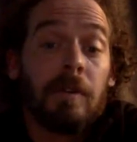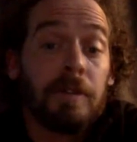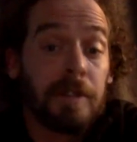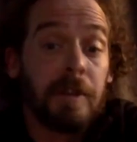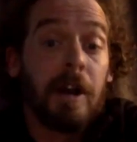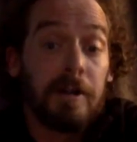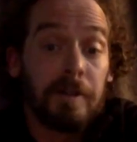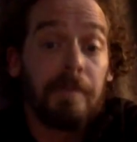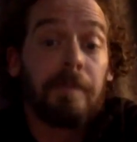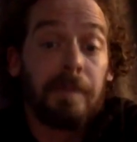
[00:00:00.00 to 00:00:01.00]
which is
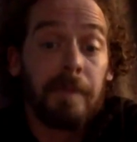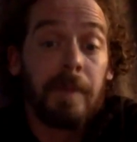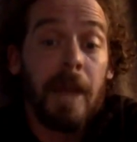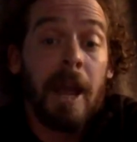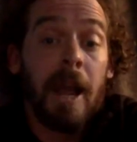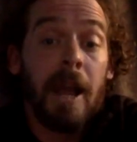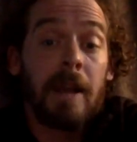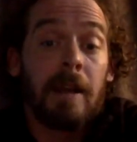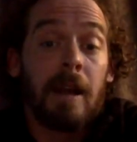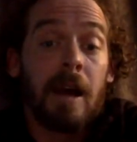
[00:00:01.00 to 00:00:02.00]
awesome. And